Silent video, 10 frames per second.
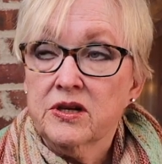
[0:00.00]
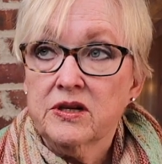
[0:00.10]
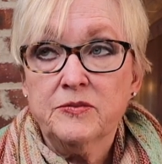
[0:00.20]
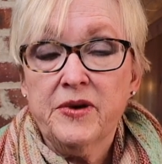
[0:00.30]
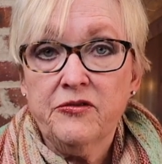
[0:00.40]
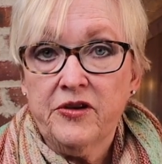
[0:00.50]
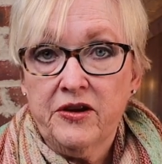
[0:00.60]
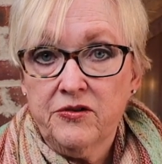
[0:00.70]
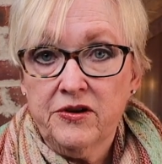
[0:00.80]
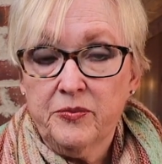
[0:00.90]
is my
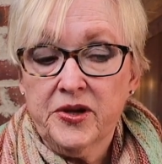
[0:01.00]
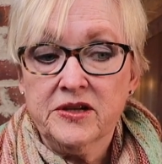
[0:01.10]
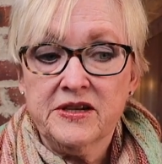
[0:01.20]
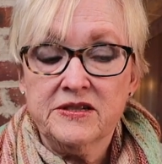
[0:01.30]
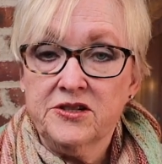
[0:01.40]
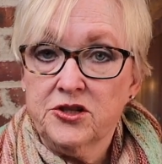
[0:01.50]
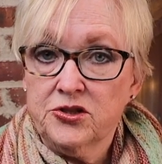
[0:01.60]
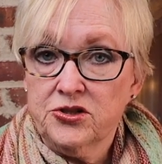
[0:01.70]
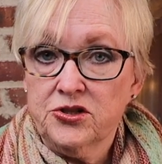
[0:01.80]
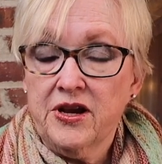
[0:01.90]
favorite because I
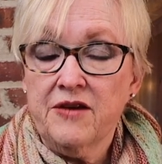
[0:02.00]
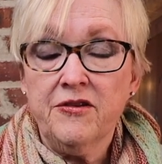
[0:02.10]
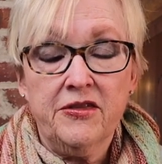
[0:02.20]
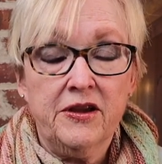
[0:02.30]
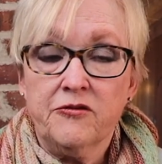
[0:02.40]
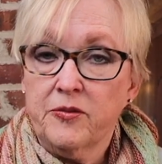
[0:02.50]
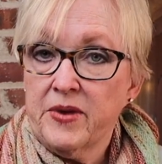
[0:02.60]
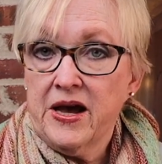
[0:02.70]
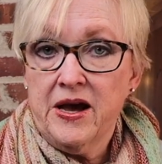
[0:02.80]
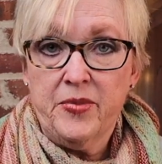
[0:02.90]
stitch everything from my